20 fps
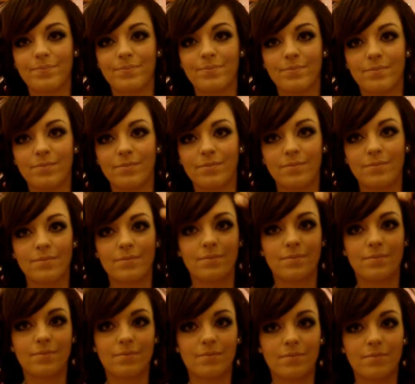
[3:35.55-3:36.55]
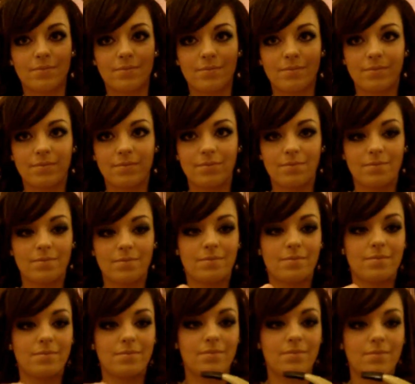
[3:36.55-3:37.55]

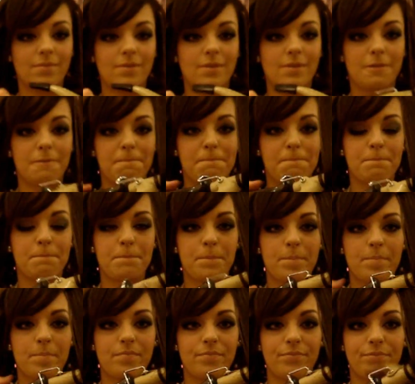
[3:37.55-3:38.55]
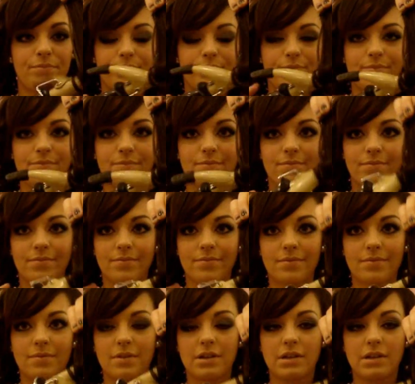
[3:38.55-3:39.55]

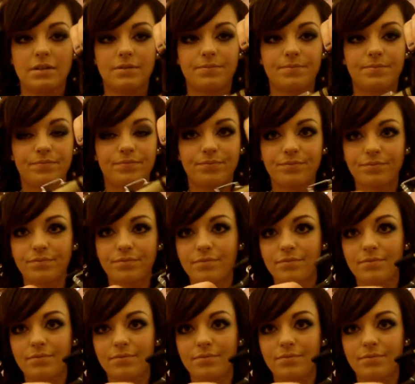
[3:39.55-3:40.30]
[no speech]